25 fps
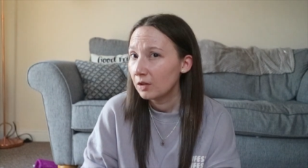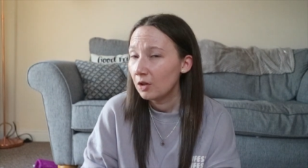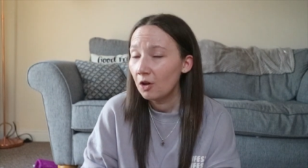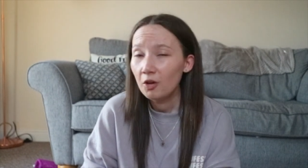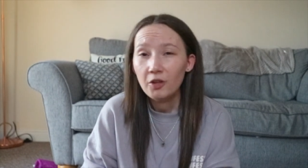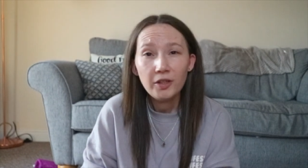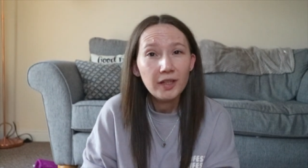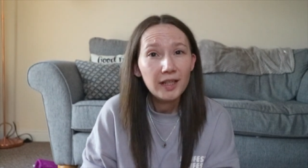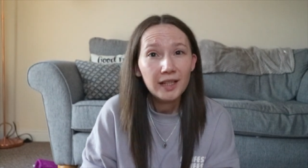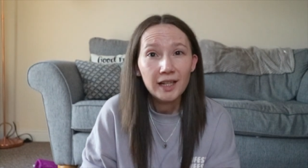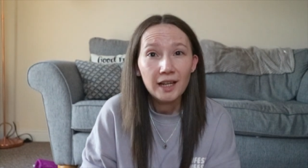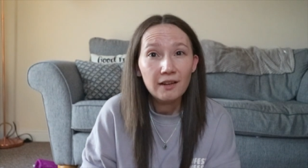
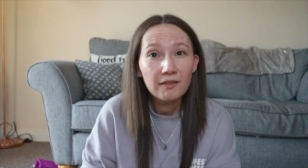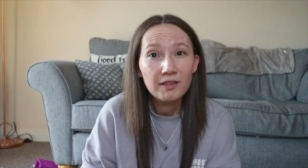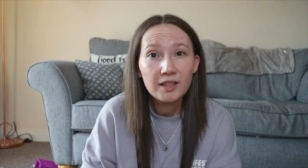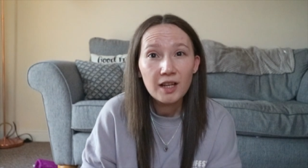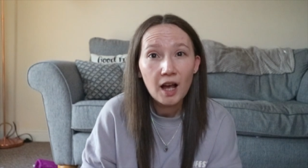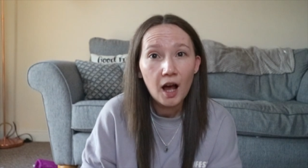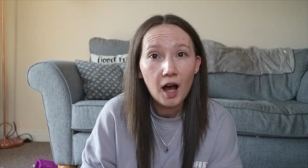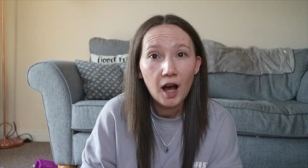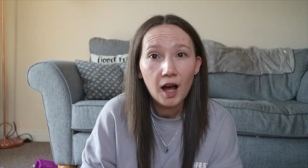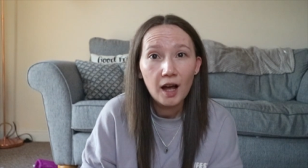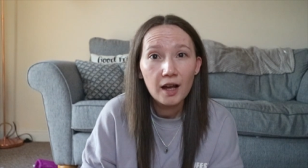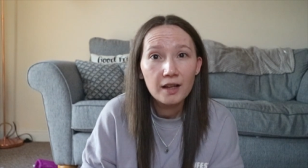All you can hear is
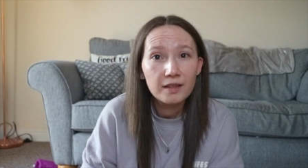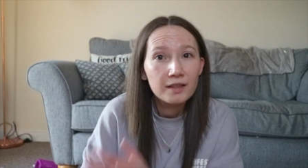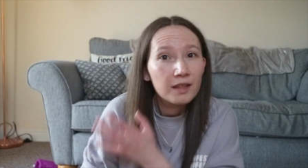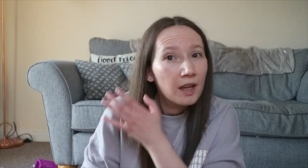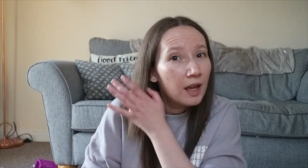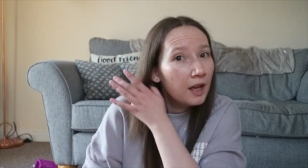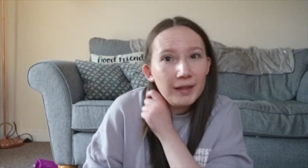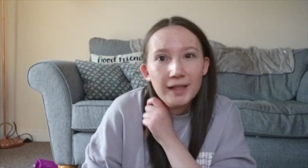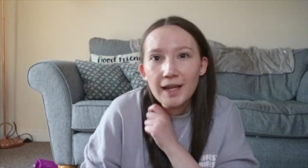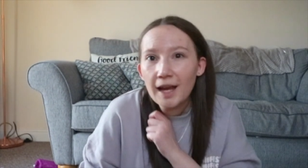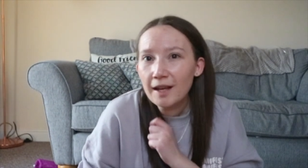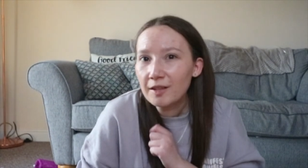cars.
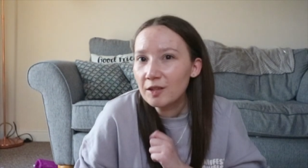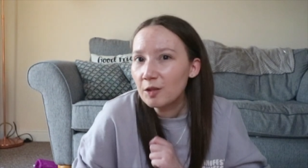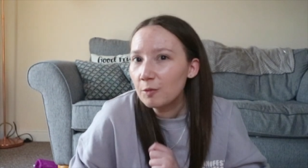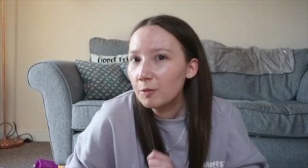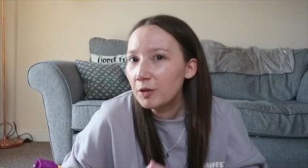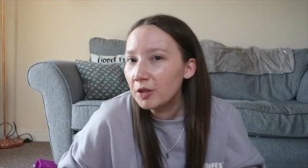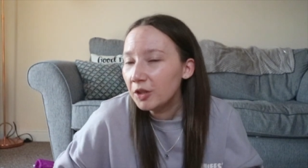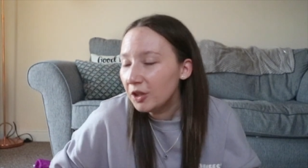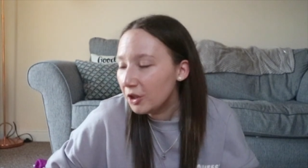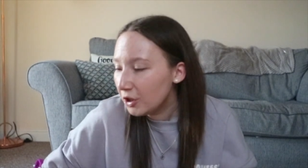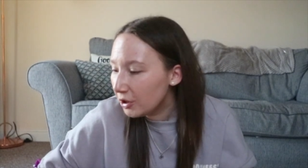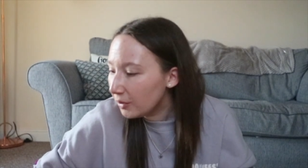Yeah, so
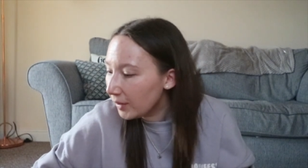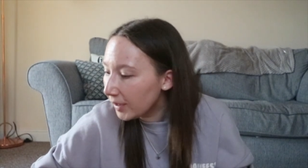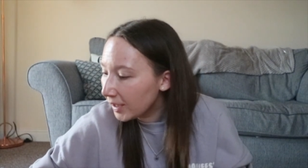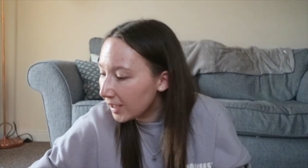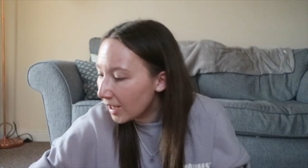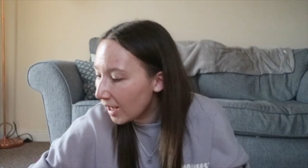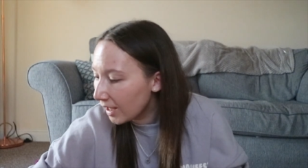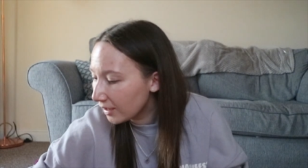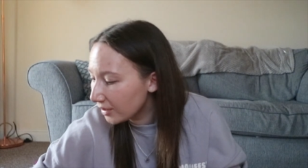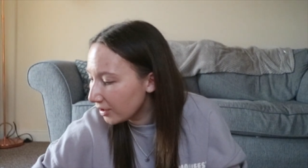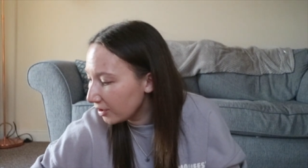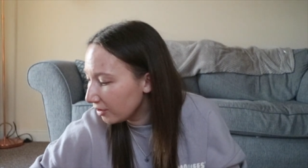we're gonna do it in
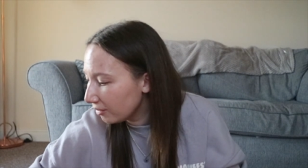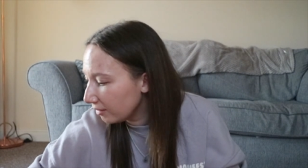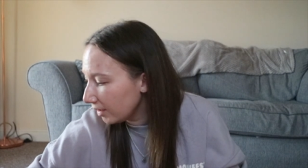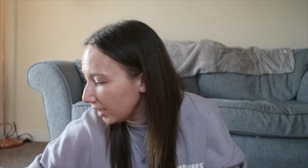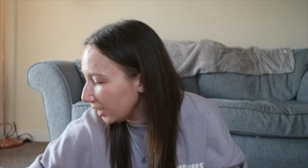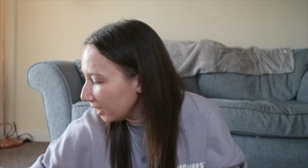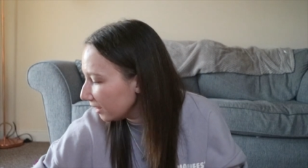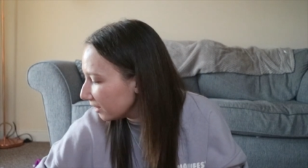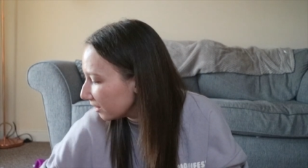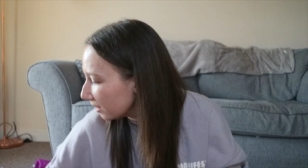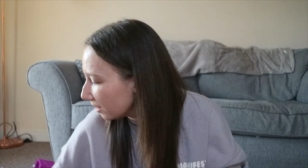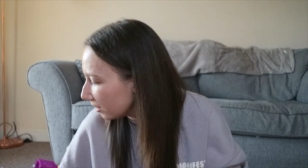
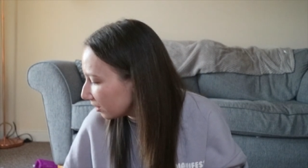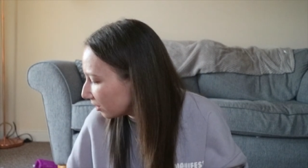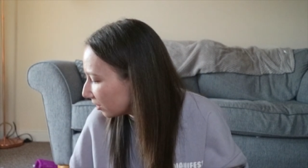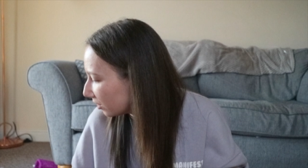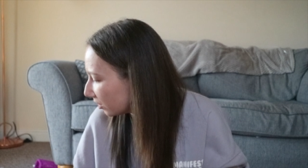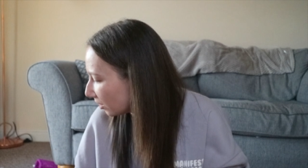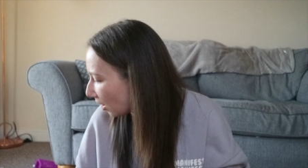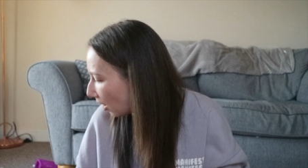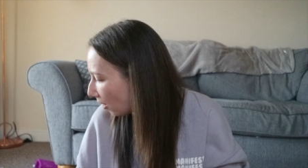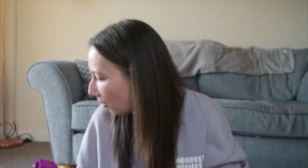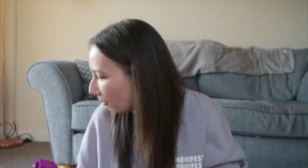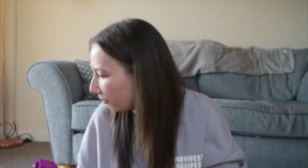categories.
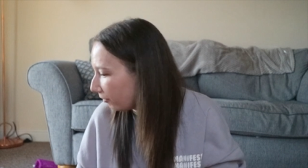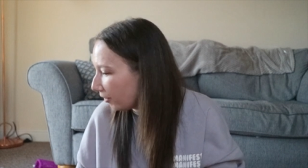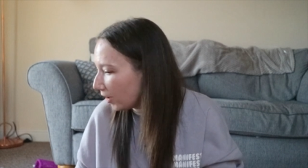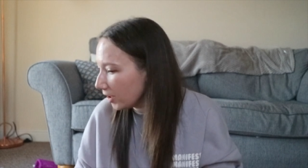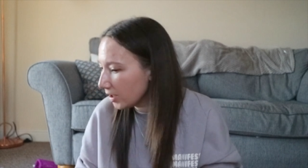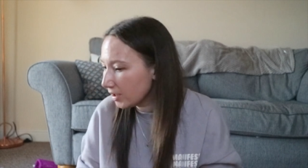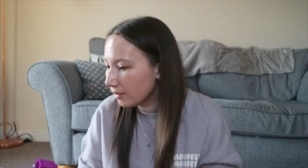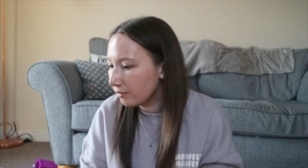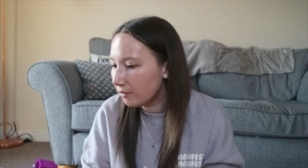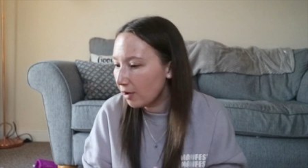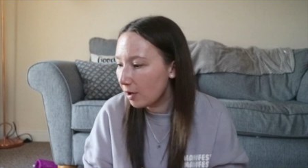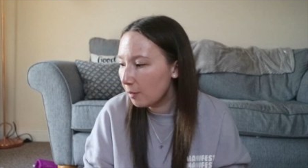So
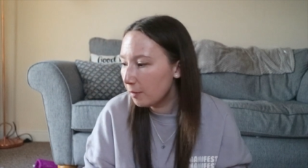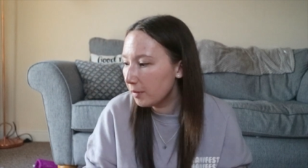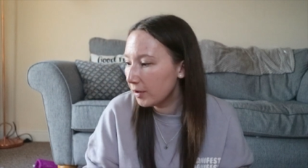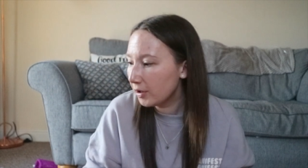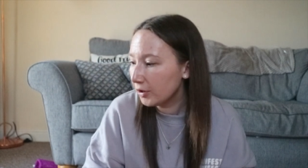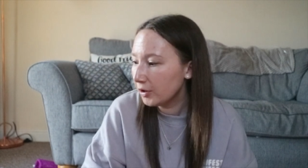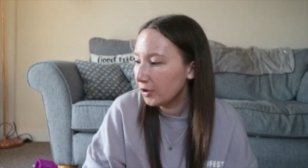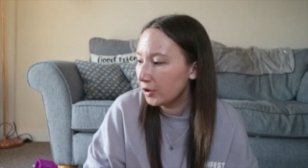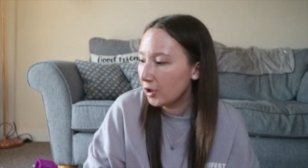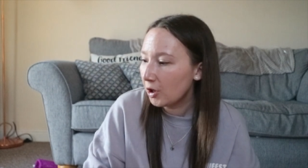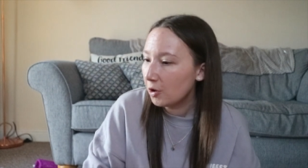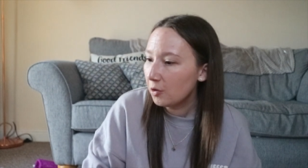first of all, we're
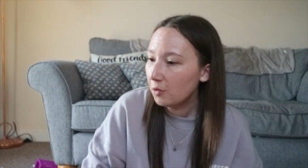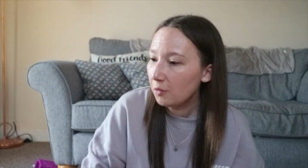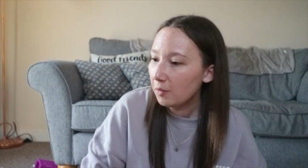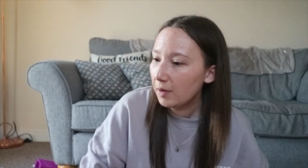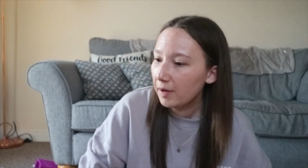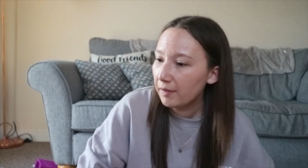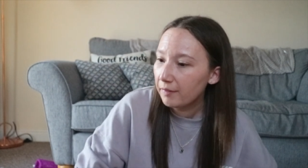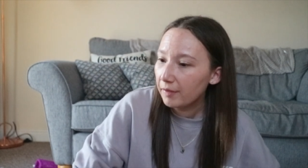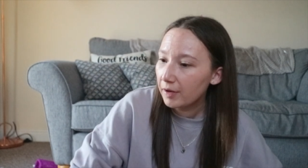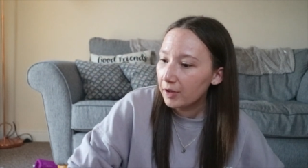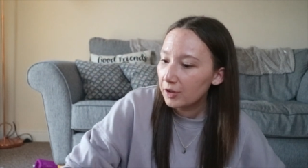gonna go with